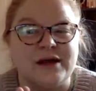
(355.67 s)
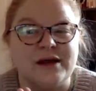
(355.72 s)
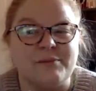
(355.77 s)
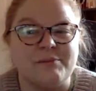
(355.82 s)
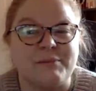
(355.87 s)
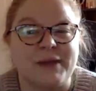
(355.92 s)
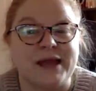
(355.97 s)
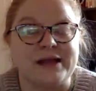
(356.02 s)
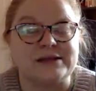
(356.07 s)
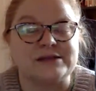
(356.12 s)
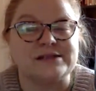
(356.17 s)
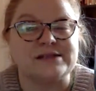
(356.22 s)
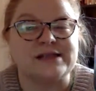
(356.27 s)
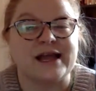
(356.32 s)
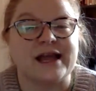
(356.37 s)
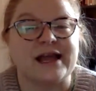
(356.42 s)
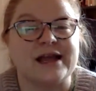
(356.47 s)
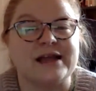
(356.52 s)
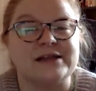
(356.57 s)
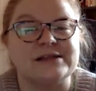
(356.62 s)

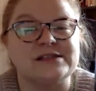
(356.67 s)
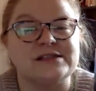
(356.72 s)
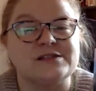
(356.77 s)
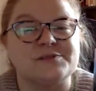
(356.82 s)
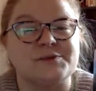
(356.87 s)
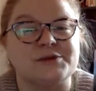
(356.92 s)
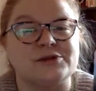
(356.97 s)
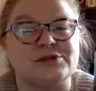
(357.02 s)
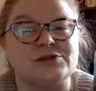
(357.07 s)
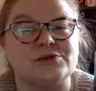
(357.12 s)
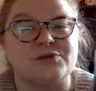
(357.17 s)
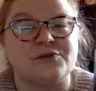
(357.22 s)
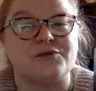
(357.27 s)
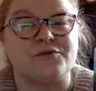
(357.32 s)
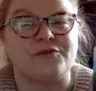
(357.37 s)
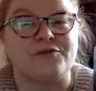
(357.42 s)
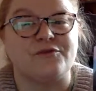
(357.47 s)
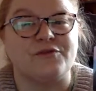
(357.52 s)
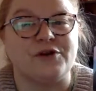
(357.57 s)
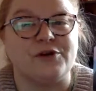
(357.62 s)
maintain spiritual
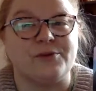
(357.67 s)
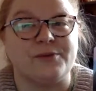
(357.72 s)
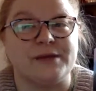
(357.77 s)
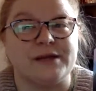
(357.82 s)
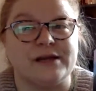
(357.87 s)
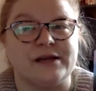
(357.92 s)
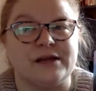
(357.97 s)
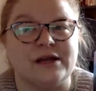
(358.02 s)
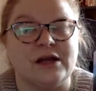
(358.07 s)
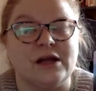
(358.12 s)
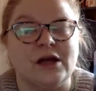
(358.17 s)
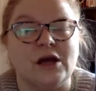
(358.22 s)
fulfillment